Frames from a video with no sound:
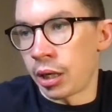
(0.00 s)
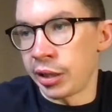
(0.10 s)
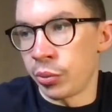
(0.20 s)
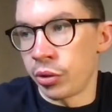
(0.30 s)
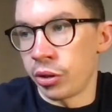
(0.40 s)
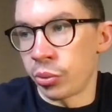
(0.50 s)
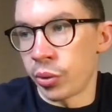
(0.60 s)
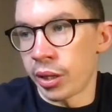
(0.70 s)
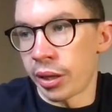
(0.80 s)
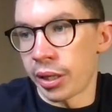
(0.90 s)
would,
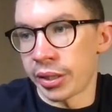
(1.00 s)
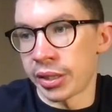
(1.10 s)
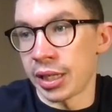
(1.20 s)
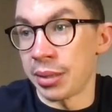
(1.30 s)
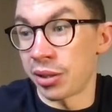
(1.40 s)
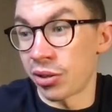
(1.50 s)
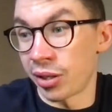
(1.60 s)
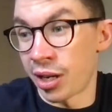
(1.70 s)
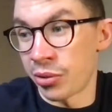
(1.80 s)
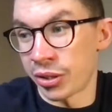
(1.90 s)
with this team, you've got
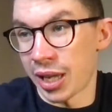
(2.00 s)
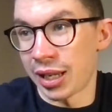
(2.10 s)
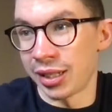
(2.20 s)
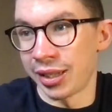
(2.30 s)
no Salah.